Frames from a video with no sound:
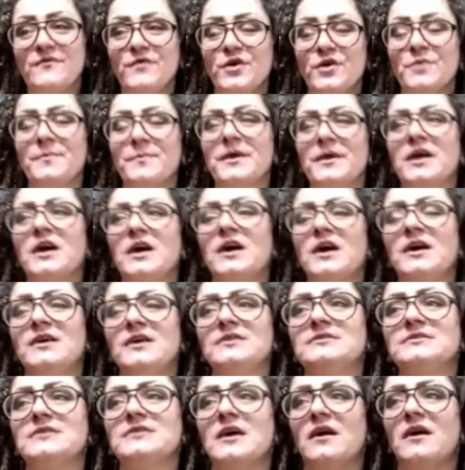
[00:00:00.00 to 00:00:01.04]
Joyful
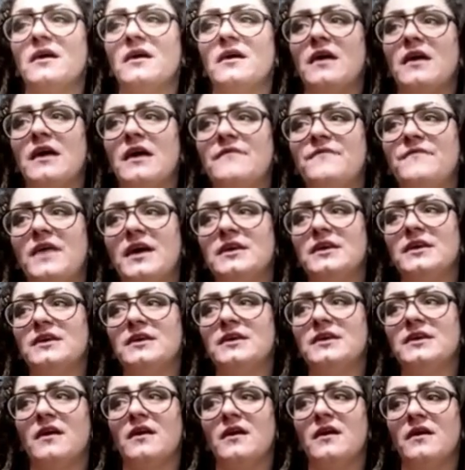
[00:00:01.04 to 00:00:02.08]
because I
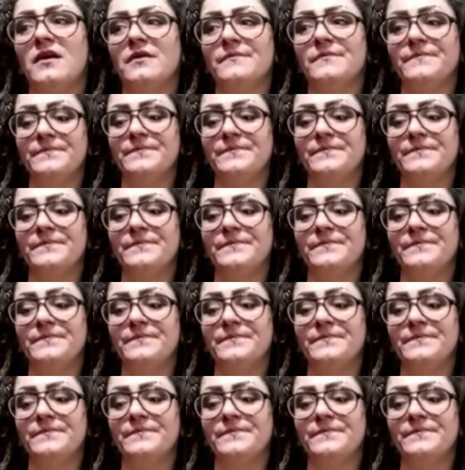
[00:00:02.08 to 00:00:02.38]
find it